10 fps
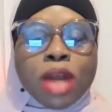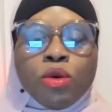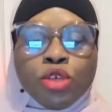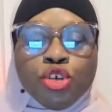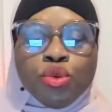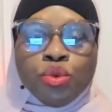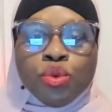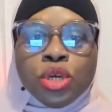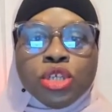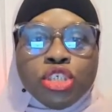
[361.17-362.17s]
Why don't
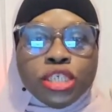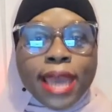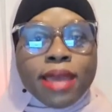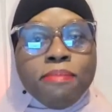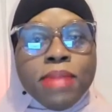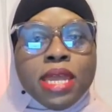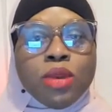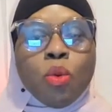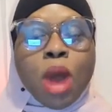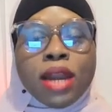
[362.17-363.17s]
you check
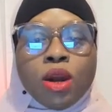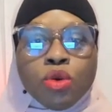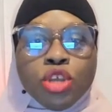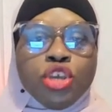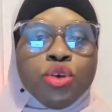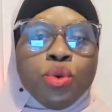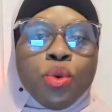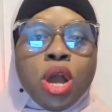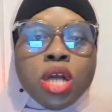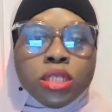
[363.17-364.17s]
men? Why don't
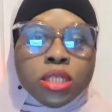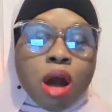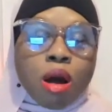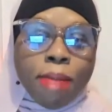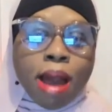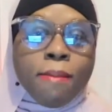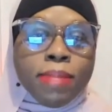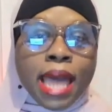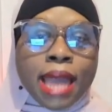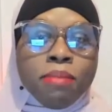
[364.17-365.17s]
you talk
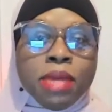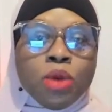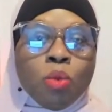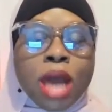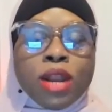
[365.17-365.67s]
about Black men?